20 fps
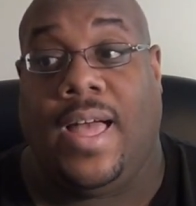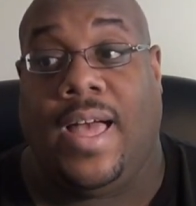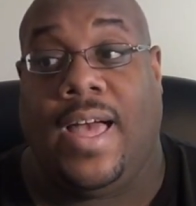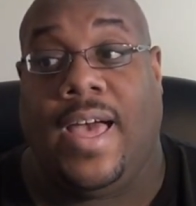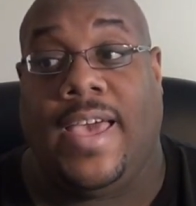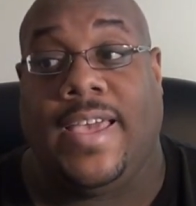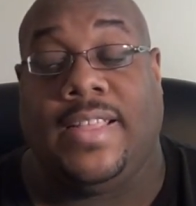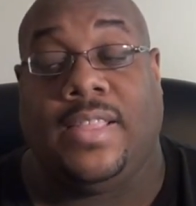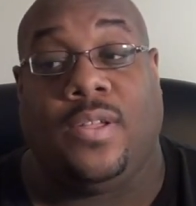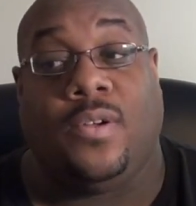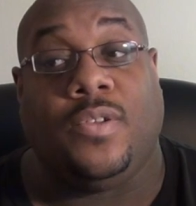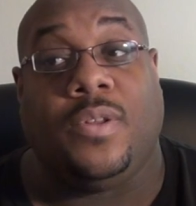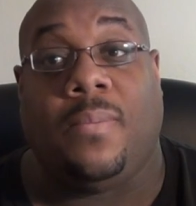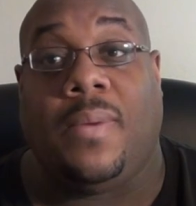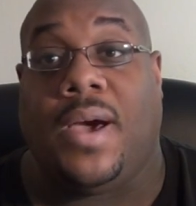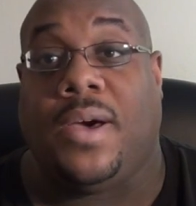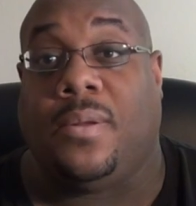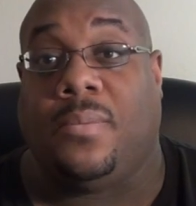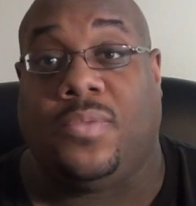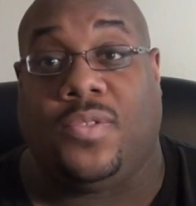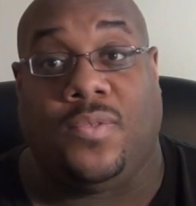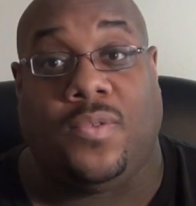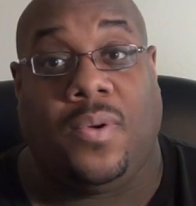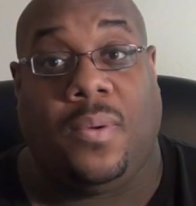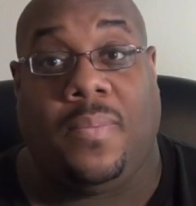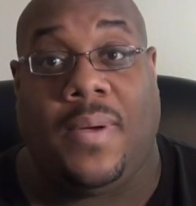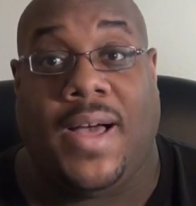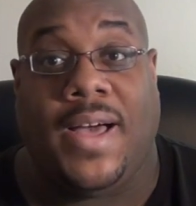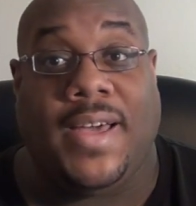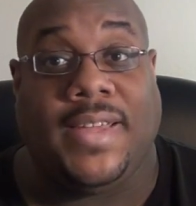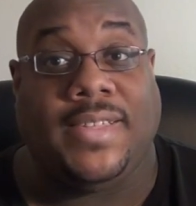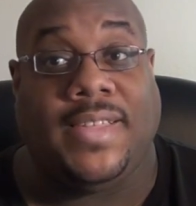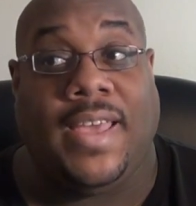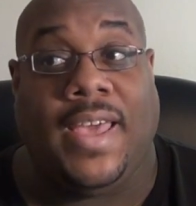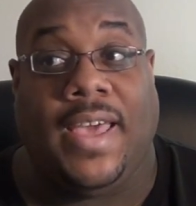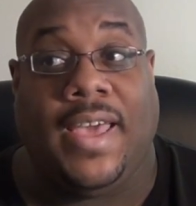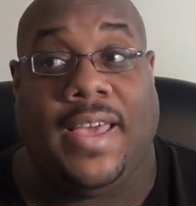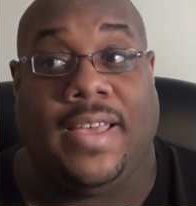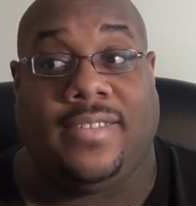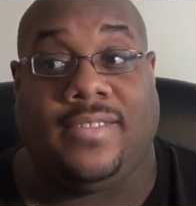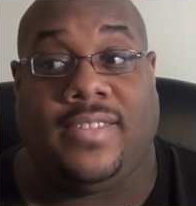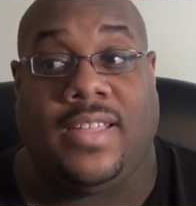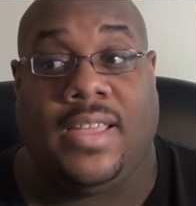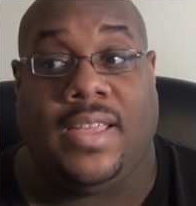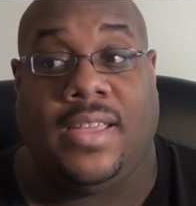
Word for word: I learned about them through a podcast,